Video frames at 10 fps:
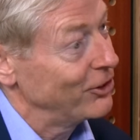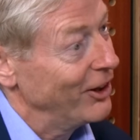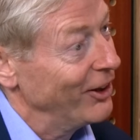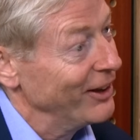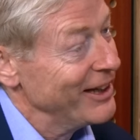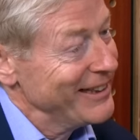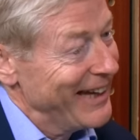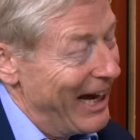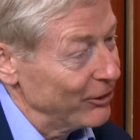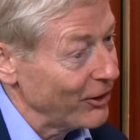And
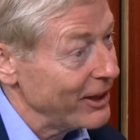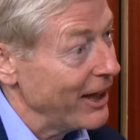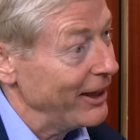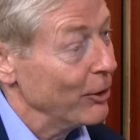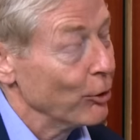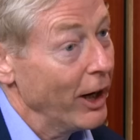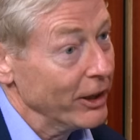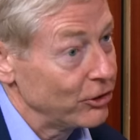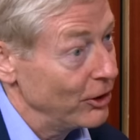how do they get it right?